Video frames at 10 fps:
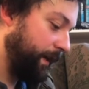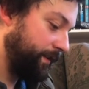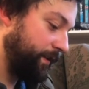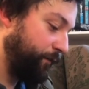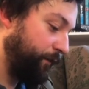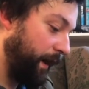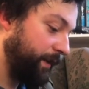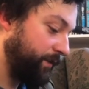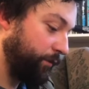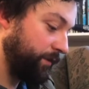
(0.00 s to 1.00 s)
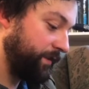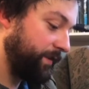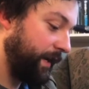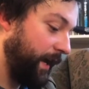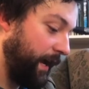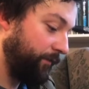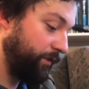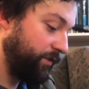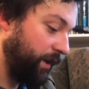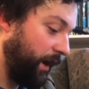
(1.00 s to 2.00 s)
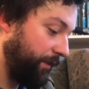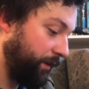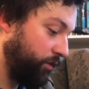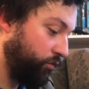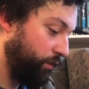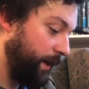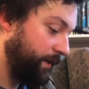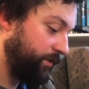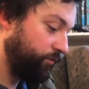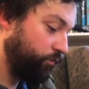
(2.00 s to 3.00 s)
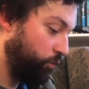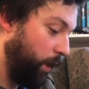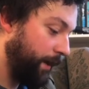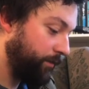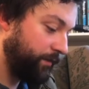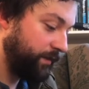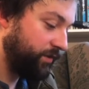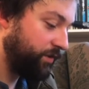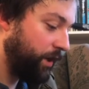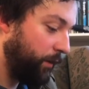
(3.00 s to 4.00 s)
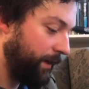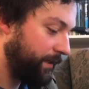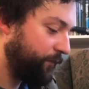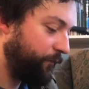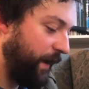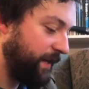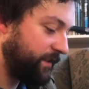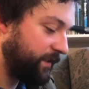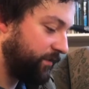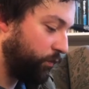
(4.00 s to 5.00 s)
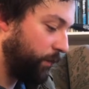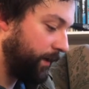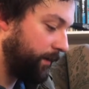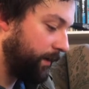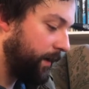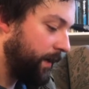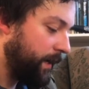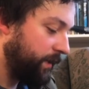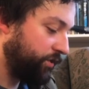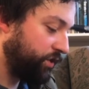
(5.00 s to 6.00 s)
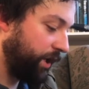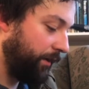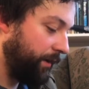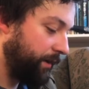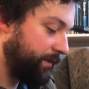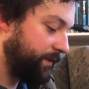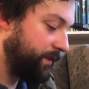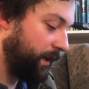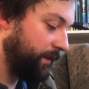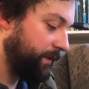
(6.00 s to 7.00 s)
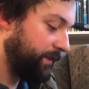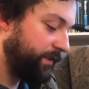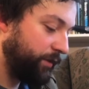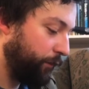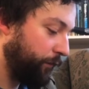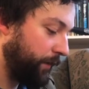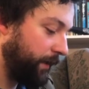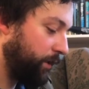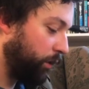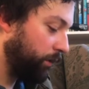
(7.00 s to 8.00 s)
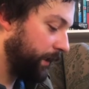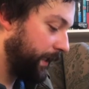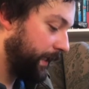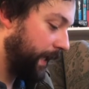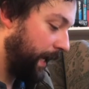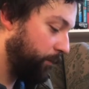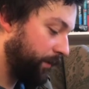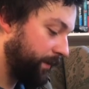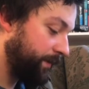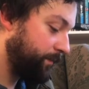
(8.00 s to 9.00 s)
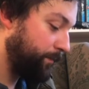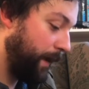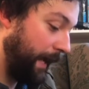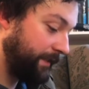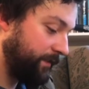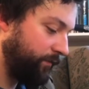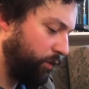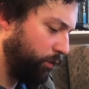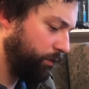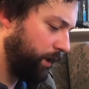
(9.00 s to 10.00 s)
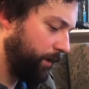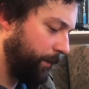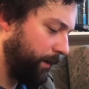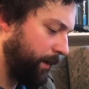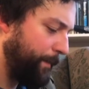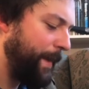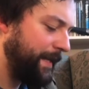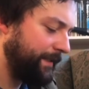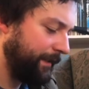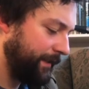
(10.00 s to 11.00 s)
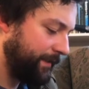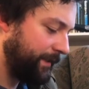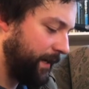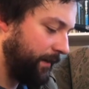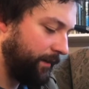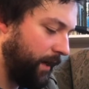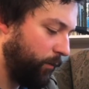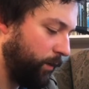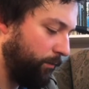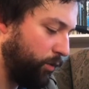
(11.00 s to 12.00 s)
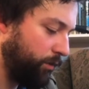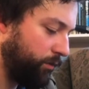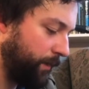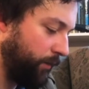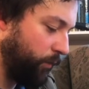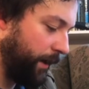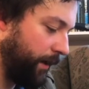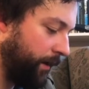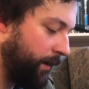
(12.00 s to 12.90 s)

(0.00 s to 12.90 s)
the finest horses I ever saw, the greatest, whiter than snow, and as fast as the wind. His chariot is done in silver and gold, and he came with his massive gold armor. Amazing to see, not what mortal men wear,